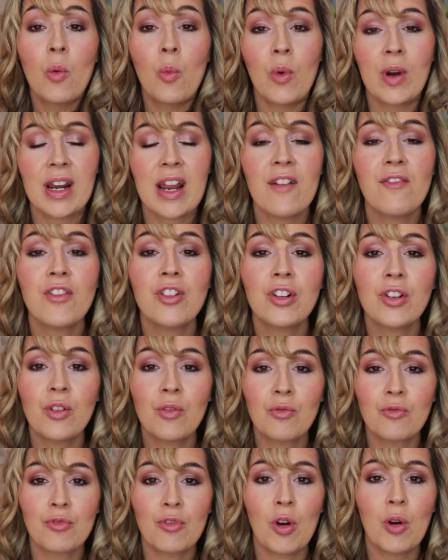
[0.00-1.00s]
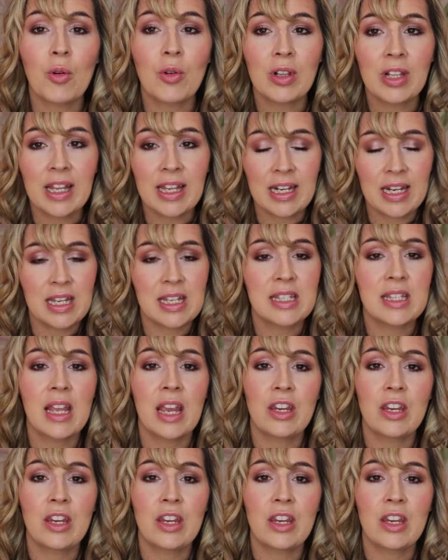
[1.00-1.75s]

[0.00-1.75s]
whatever the role it is